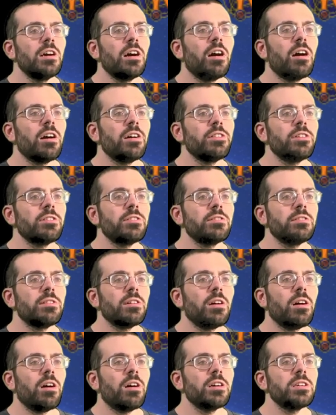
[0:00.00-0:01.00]

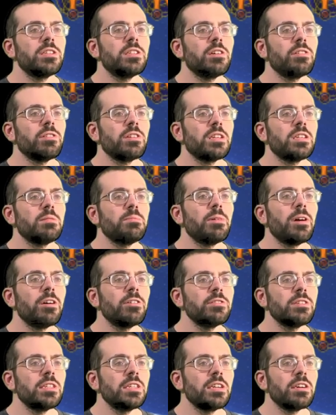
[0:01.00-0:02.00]
Also, the
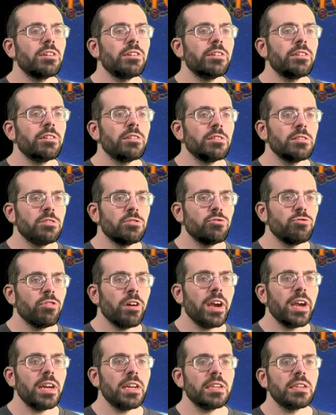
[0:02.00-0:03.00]
spells here are
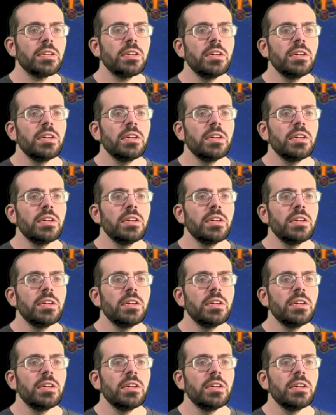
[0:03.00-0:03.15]
great.